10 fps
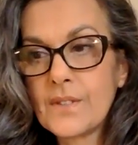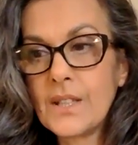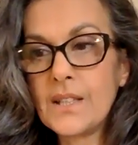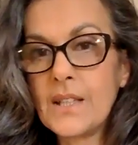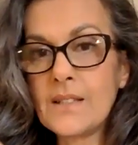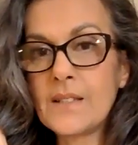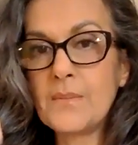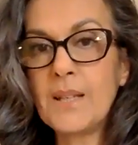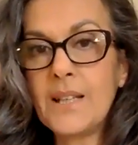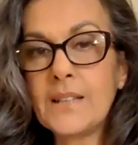Okay, there has to
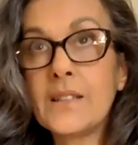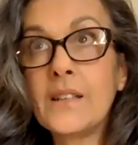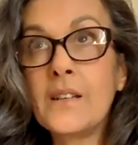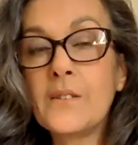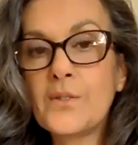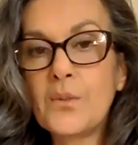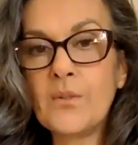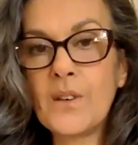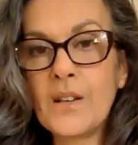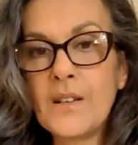be a letting go as we
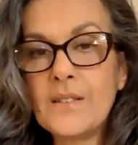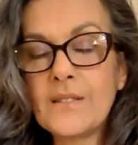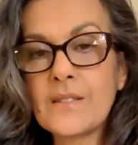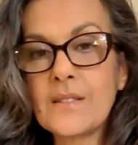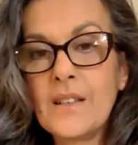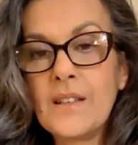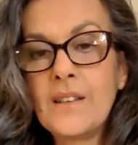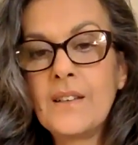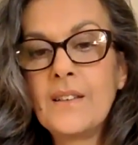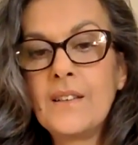rise.
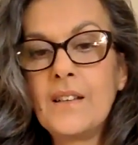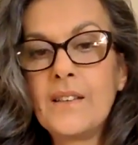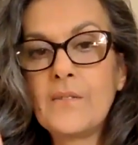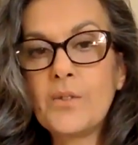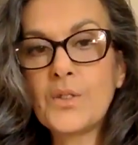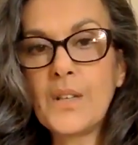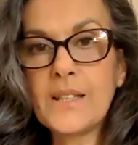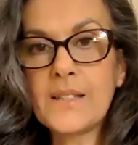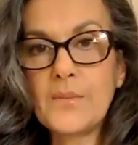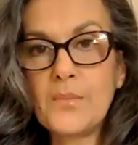And there also
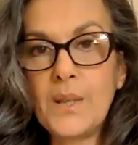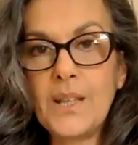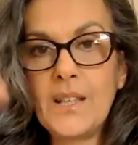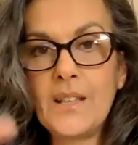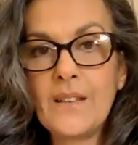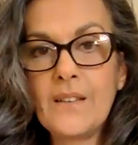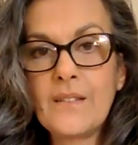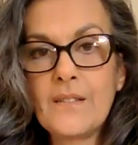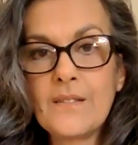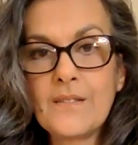has to be,
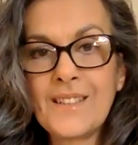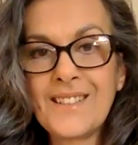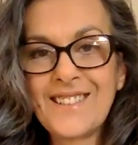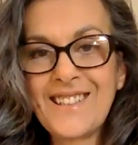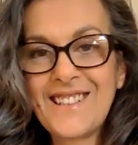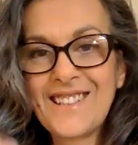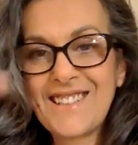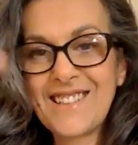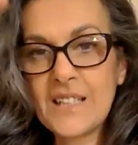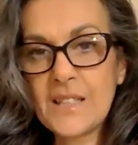
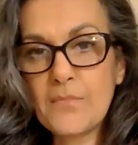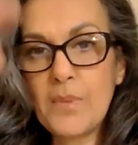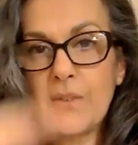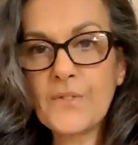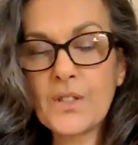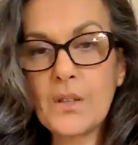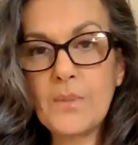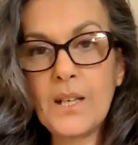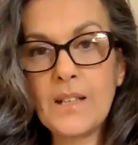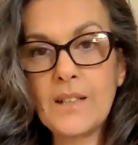as above, so
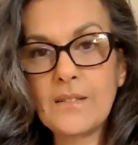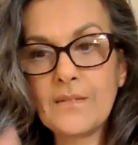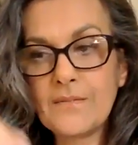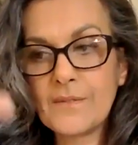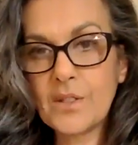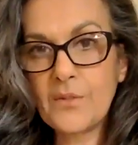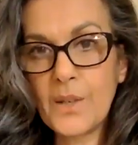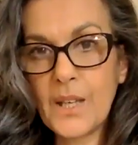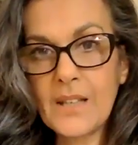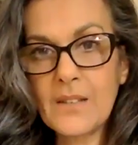below. So if
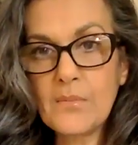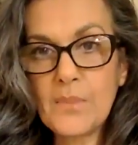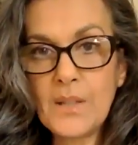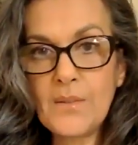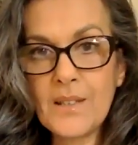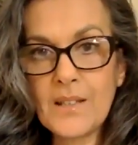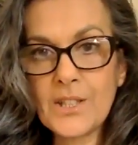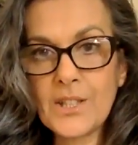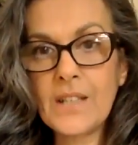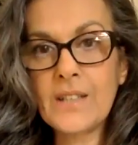we cannot be with our
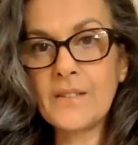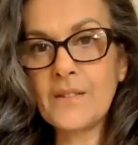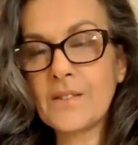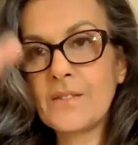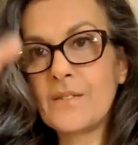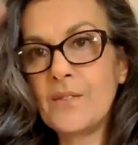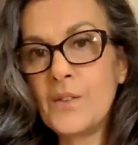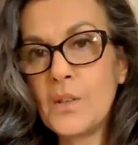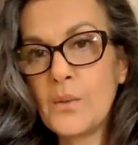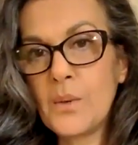shadow, there's
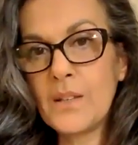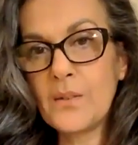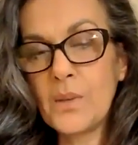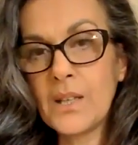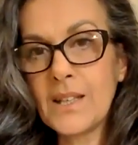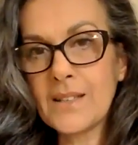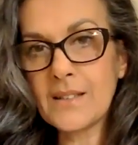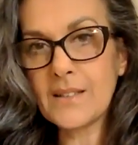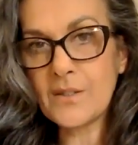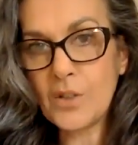no way that we can
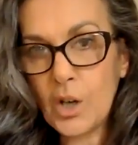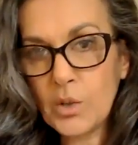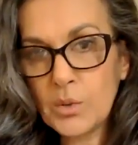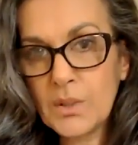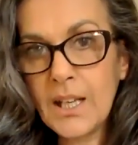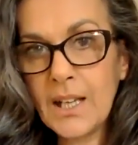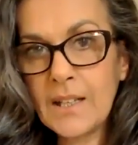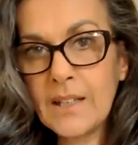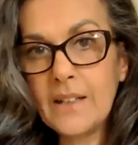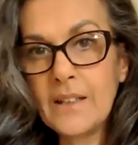access and hold the
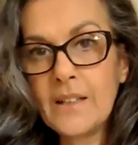light.